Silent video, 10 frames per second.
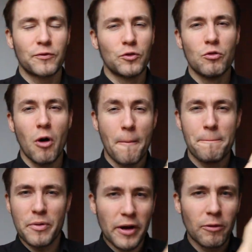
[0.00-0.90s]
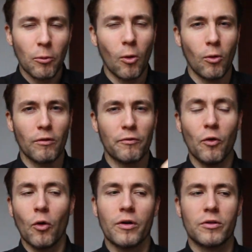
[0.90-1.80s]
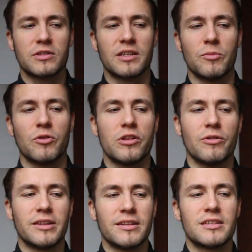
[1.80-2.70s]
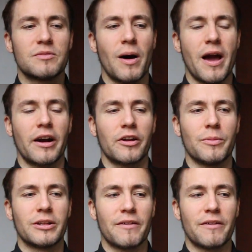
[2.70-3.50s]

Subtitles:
through a brick wall for Jose Mourinho, and this is my argument.